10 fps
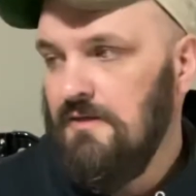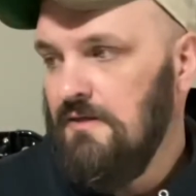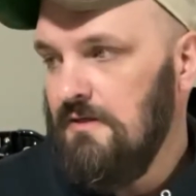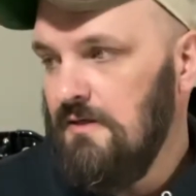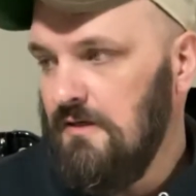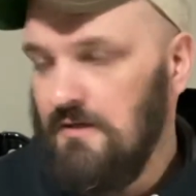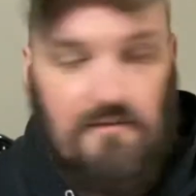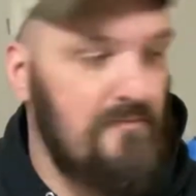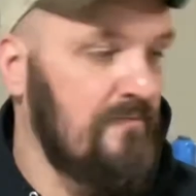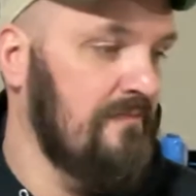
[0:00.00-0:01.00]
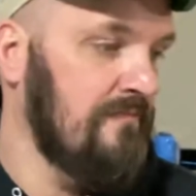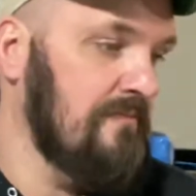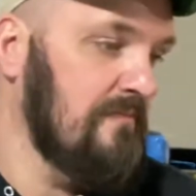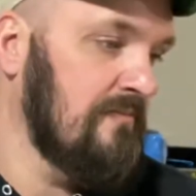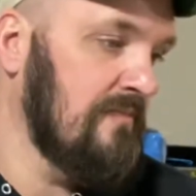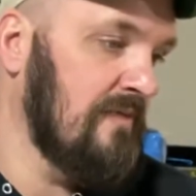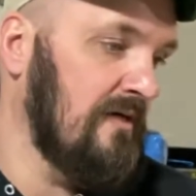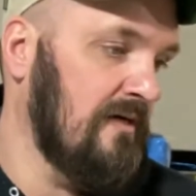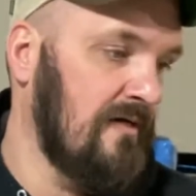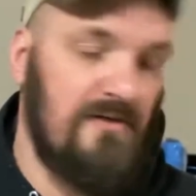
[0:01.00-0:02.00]
them.
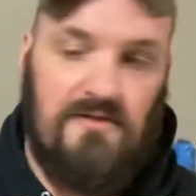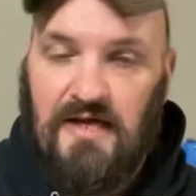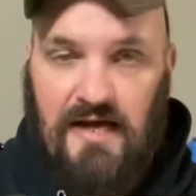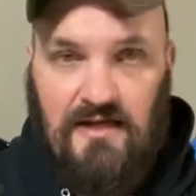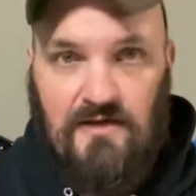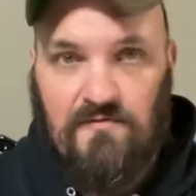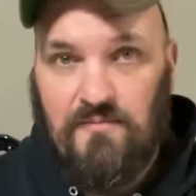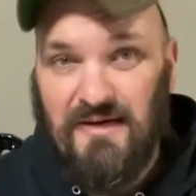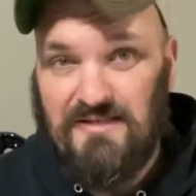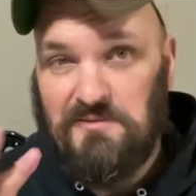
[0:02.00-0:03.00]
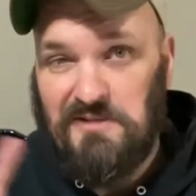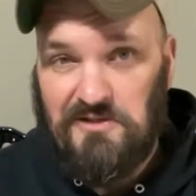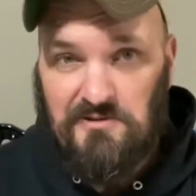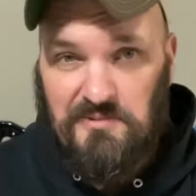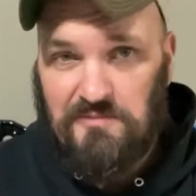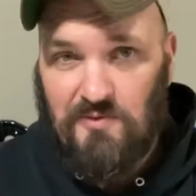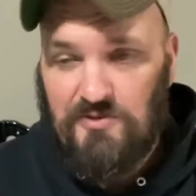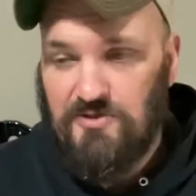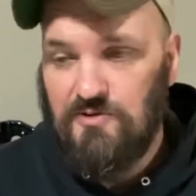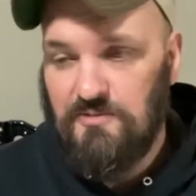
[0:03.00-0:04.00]
The length of them makes them a little bit more
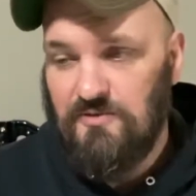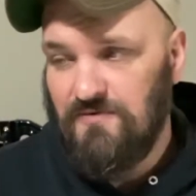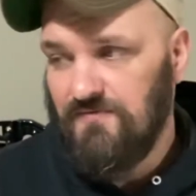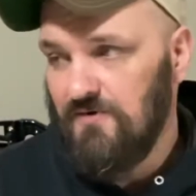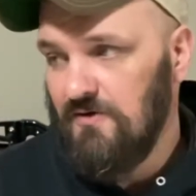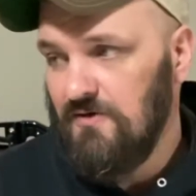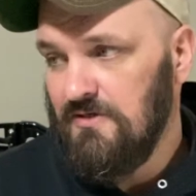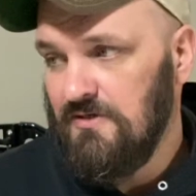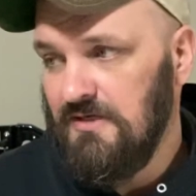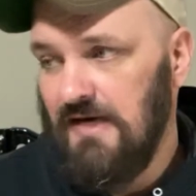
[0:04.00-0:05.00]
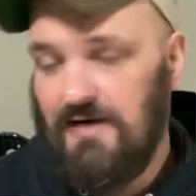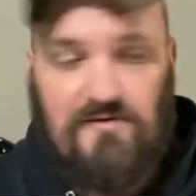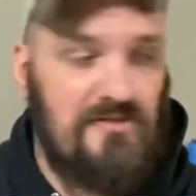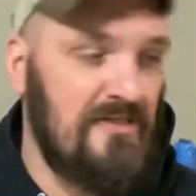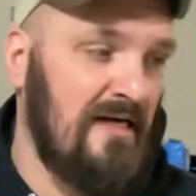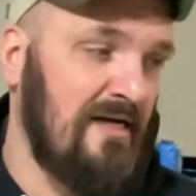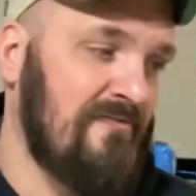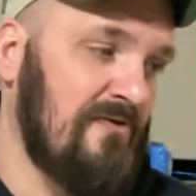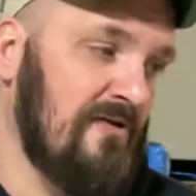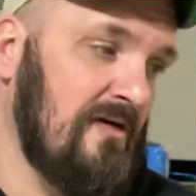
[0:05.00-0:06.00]
tunable for the average guy
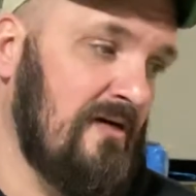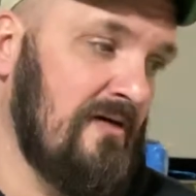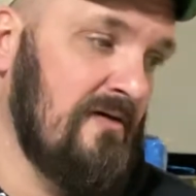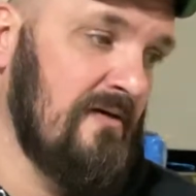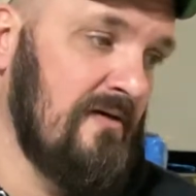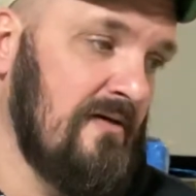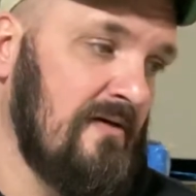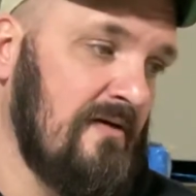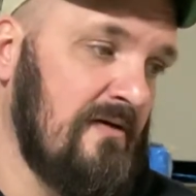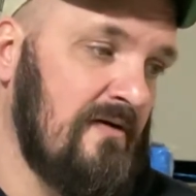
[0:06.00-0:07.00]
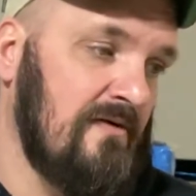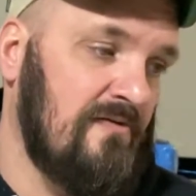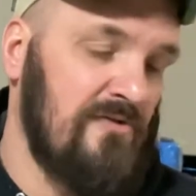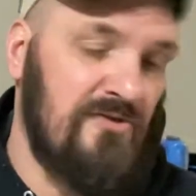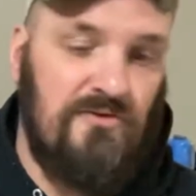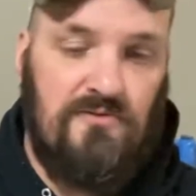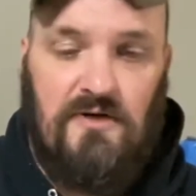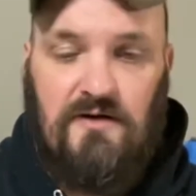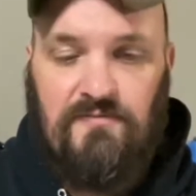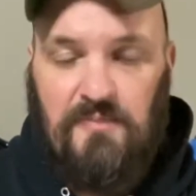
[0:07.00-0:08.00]
for shooting
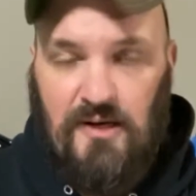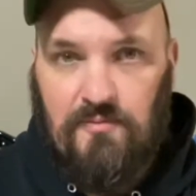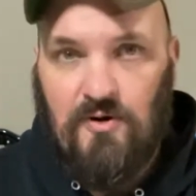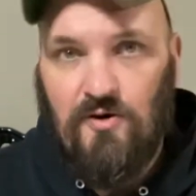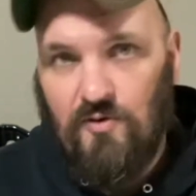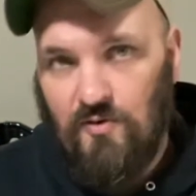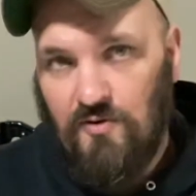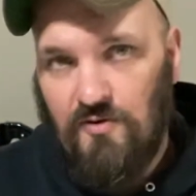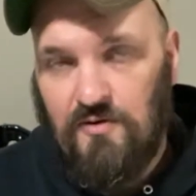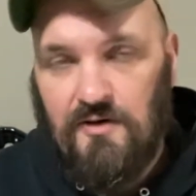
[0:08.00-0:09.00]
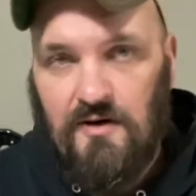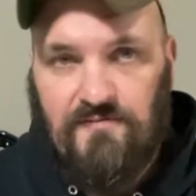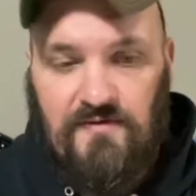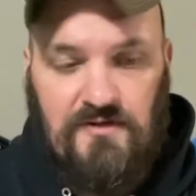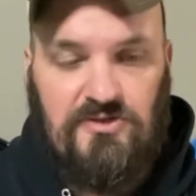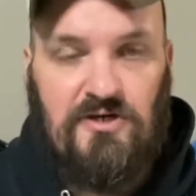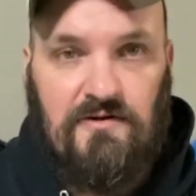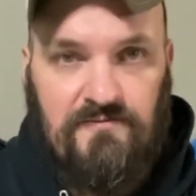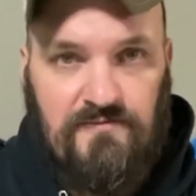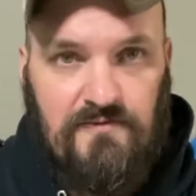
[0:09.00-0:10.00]
off a barebow or off the
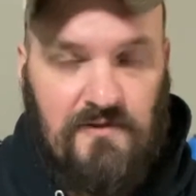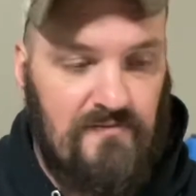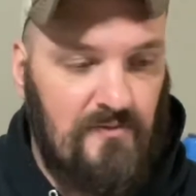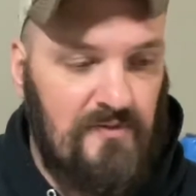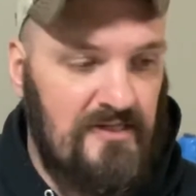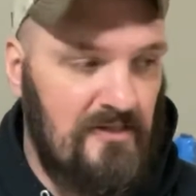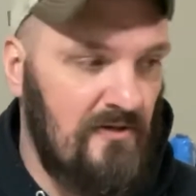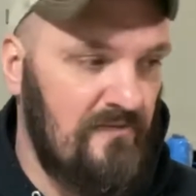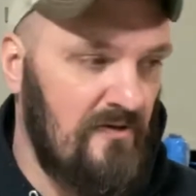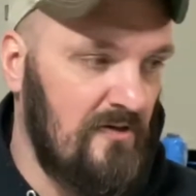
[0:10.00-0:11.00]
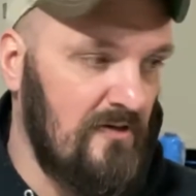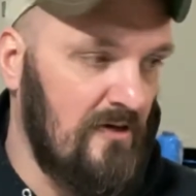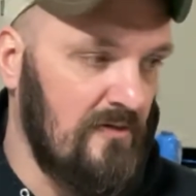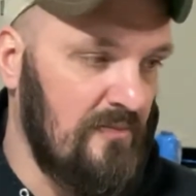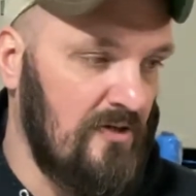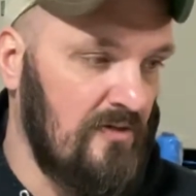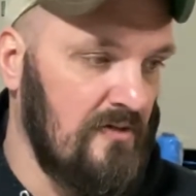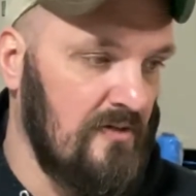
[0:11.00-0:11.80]
shelf of a recurve or longbow.